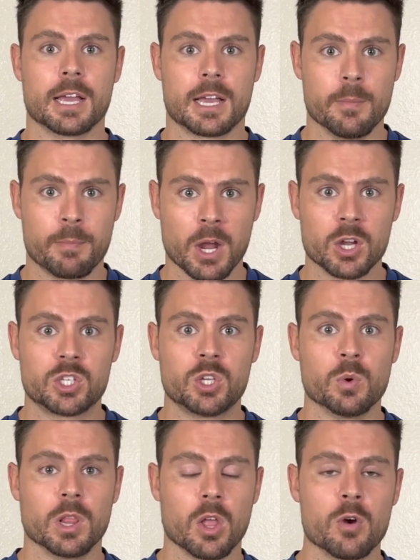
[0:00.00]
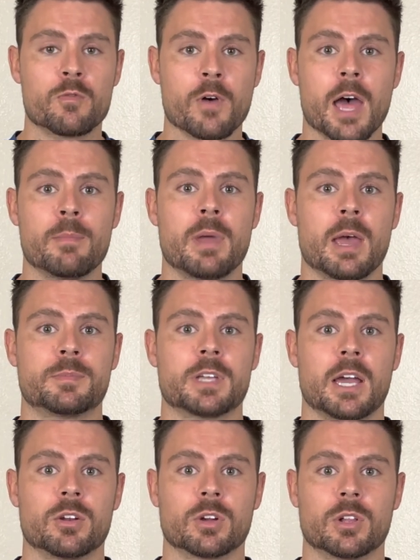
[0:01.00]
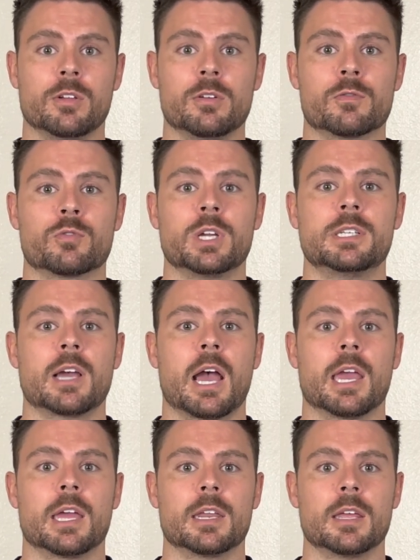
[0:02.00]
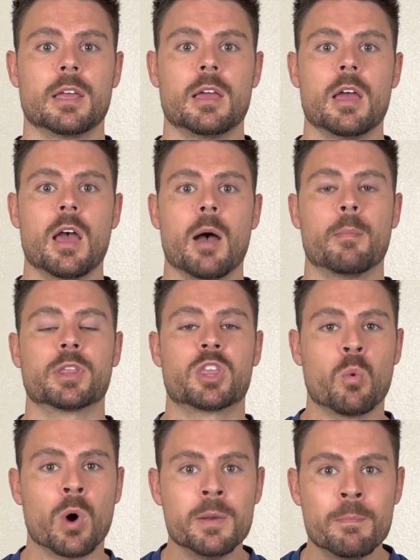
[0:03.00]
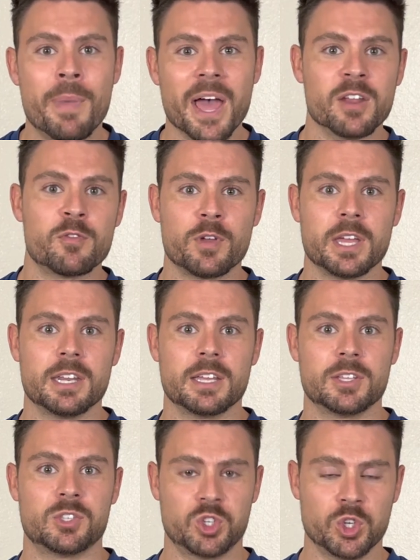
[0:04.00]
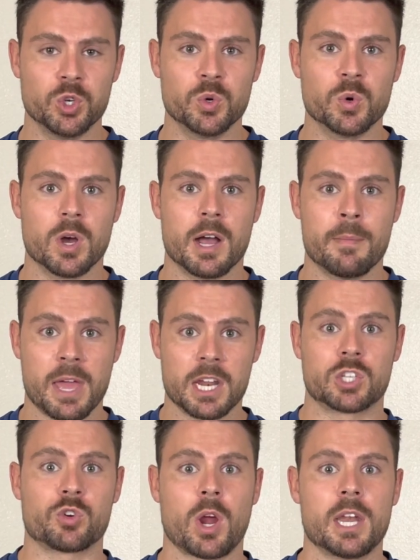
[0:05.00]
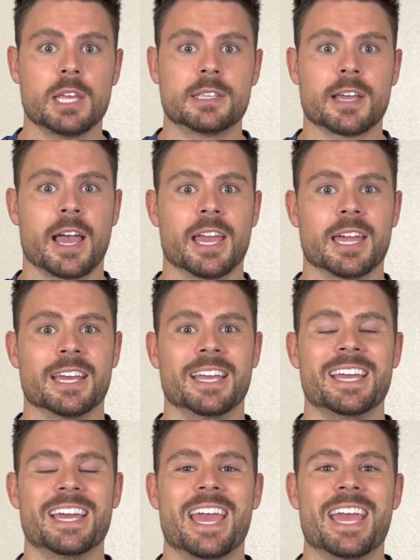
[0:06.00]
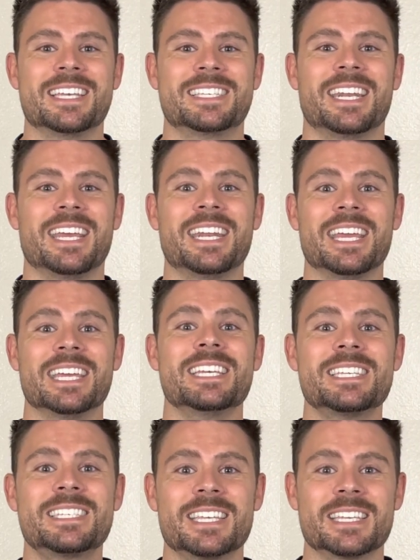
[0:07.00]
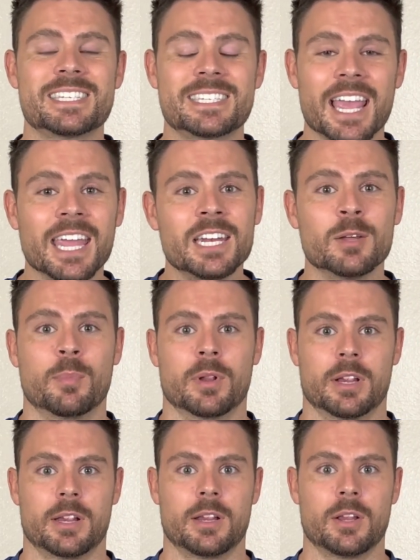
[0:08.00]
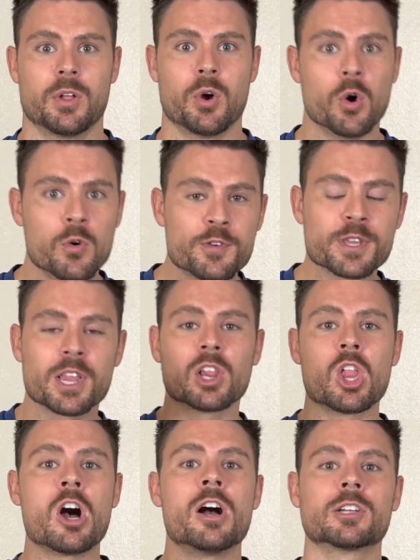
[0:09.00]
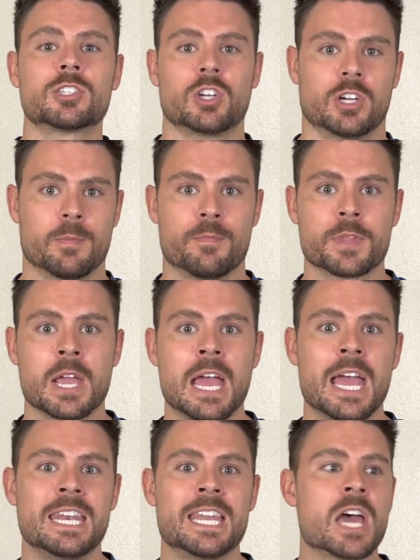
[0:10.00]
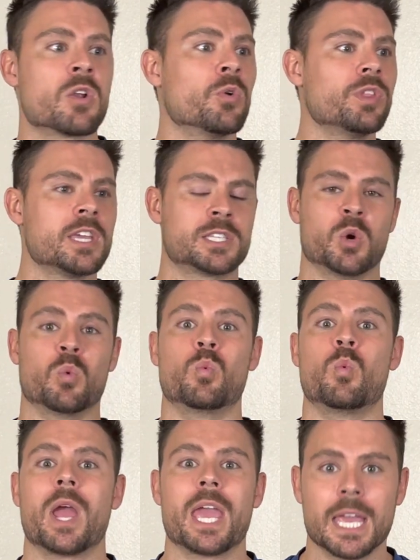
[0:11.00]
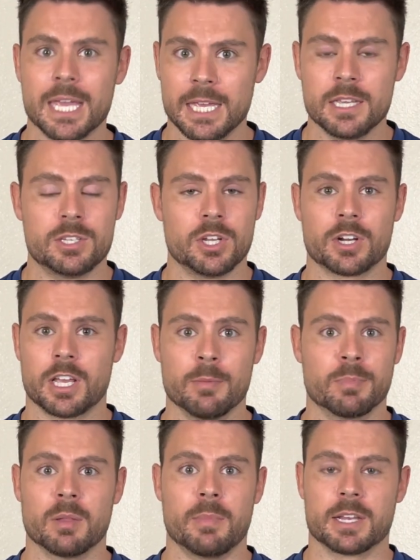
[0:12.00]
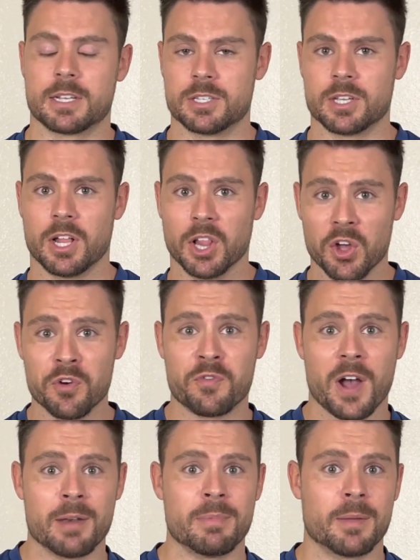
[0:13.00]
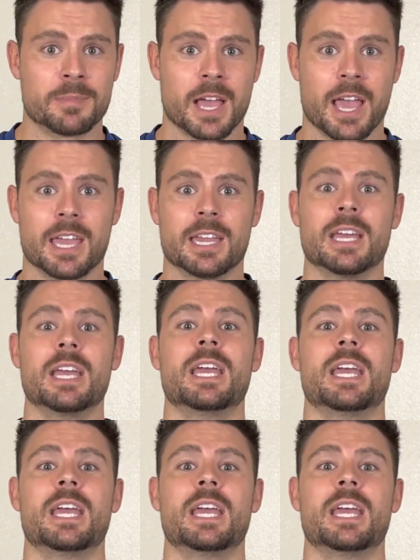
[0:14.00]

compared to a low FODMAP diet or gluten-free diet. But the one benefit to a Mediterranean diet is that it is sustainable over the long term. Not only is it way easier to implement, because a low FODMAP diet,